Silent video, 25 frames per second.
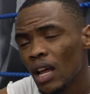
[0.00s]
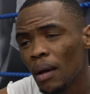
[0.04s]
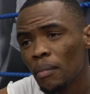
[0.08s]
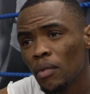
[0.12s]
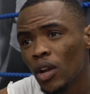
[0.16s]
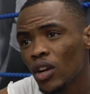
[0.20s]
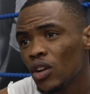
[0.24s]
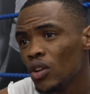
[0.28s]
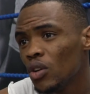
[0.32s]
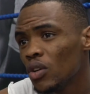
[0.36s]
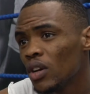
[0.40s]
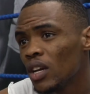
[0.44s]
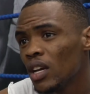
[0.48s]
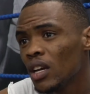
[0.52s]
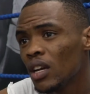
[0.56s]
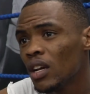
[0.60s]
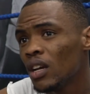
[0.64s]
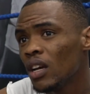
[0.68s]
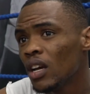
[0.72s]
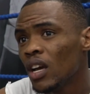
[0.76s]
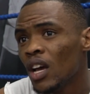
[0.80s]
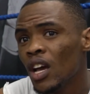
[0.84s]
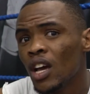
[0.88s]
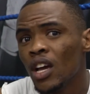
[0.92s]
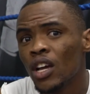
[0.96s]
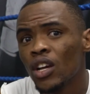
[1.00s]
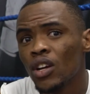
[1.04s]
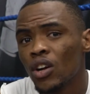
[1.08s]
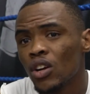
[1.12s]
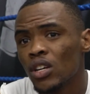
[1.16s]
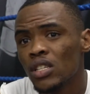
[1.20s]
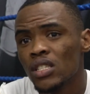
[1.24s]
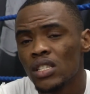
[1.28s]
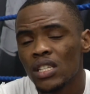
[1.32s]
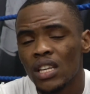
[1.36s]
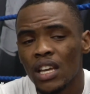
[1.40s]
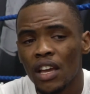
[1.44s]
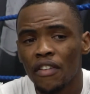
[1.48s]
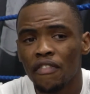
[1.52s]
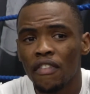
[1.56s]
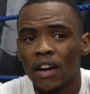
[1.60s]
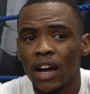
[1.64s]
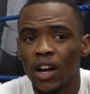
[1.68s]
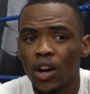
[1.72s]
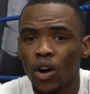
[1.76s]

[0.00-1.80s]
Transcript: not looking, because if I